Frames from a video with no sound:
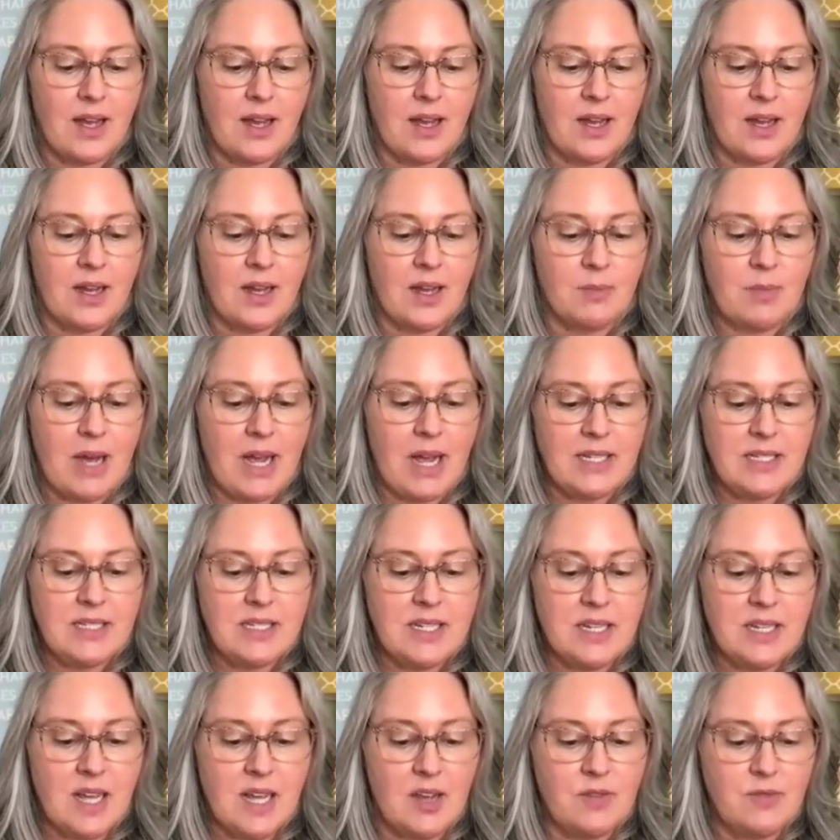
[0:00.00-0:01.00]

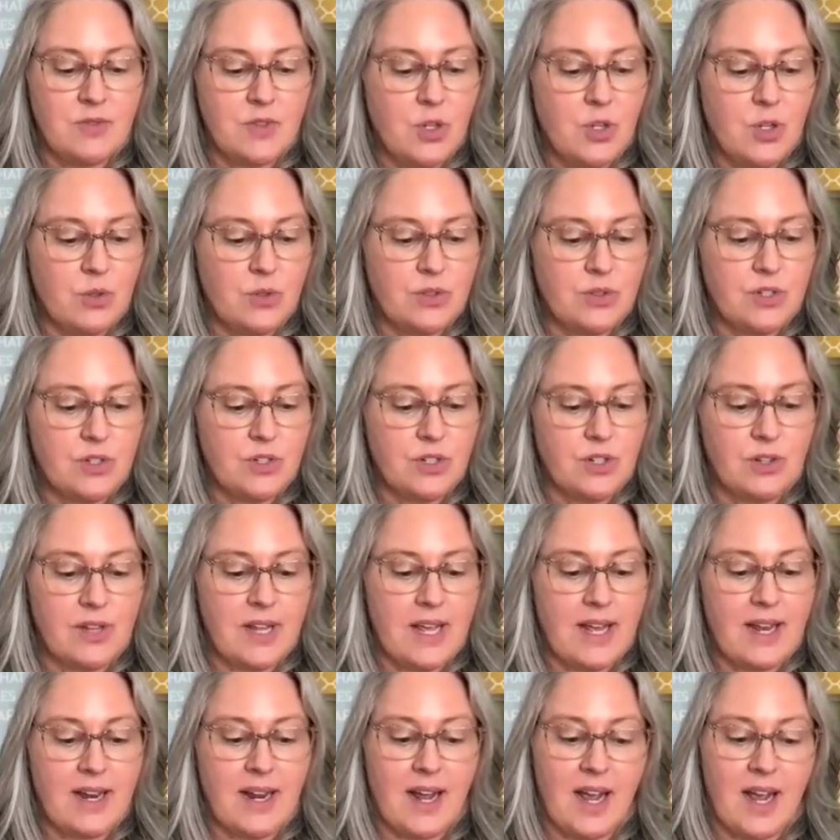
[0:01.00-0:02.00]
I've told her
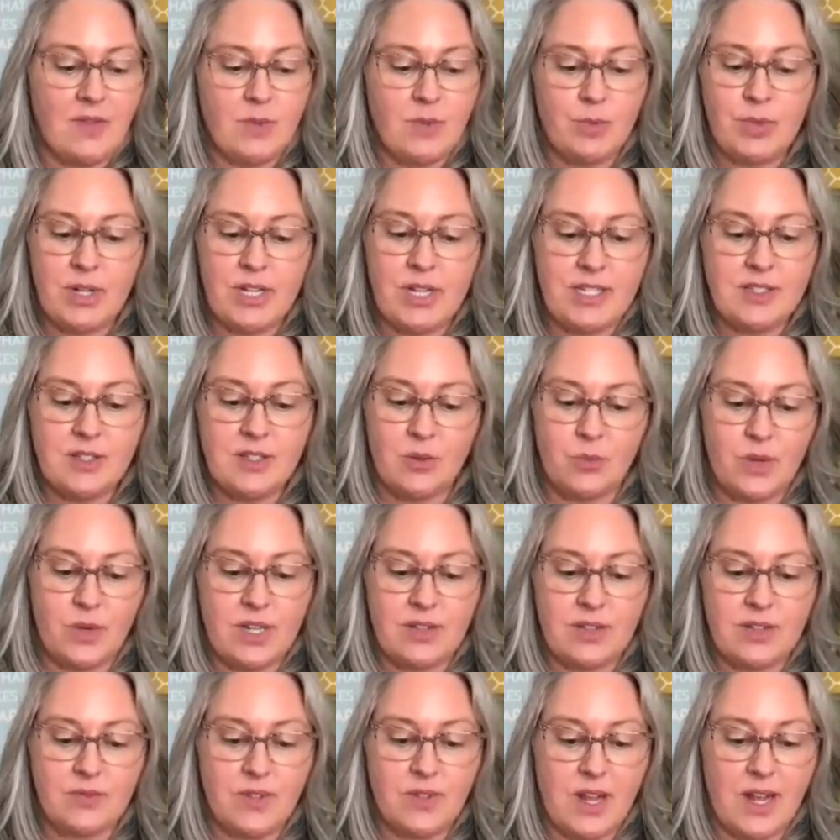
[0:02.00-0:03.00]
that I have a place that
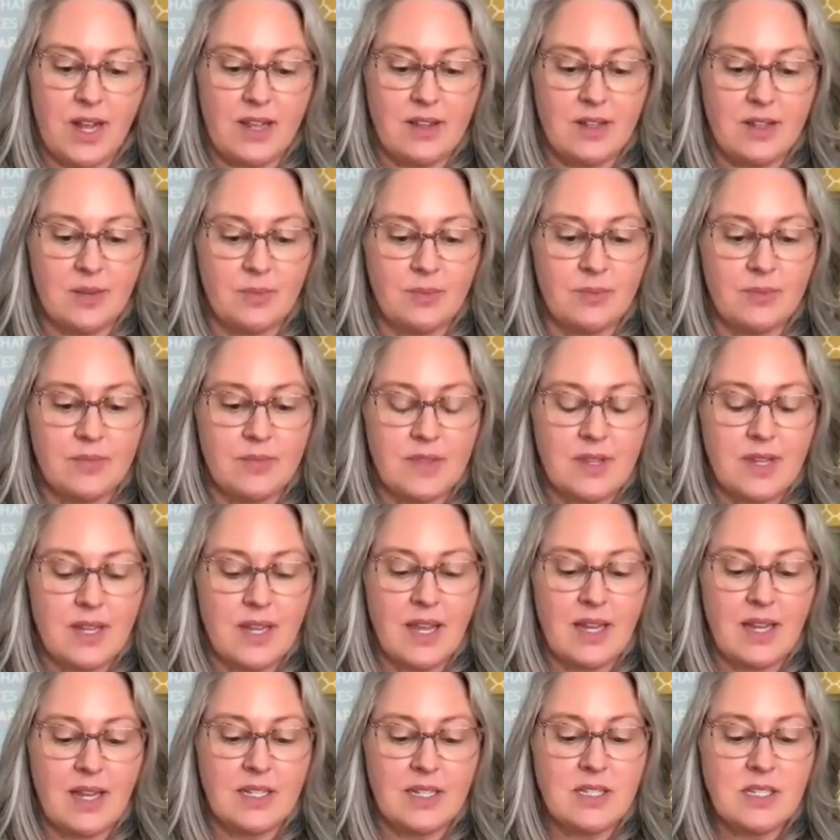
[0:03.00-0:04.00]
we can fly them,
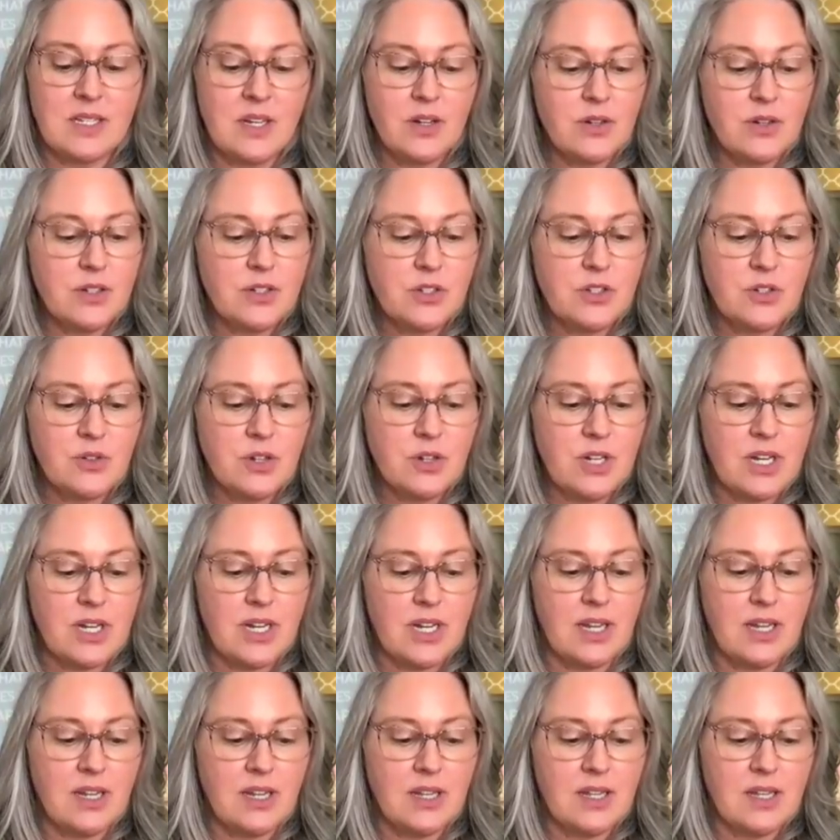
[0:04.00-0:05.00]
and it's near a
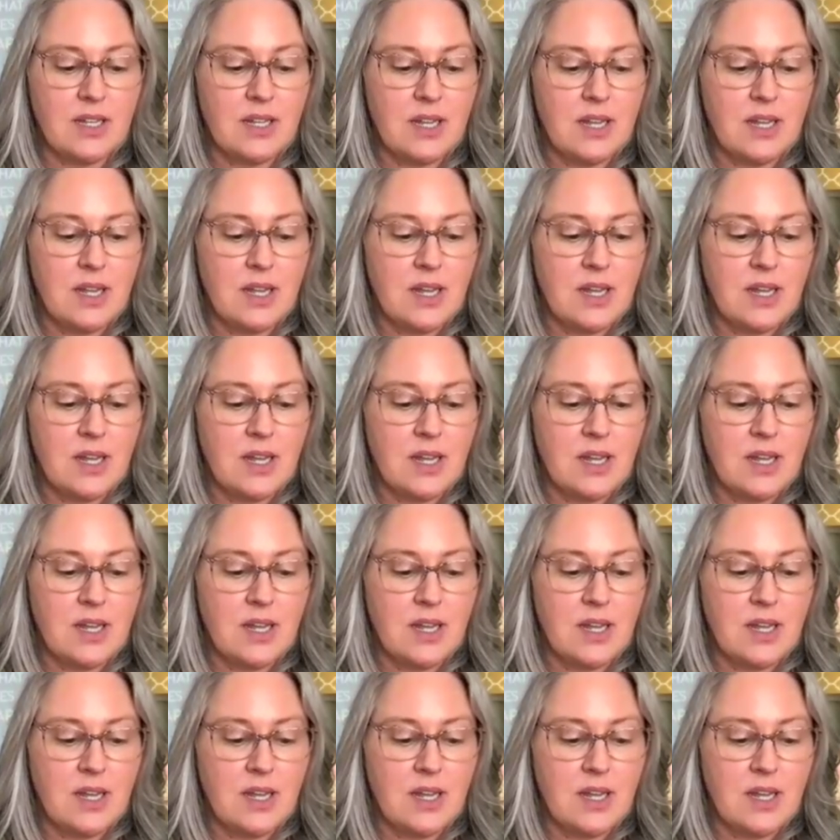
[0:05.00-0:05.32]
tree.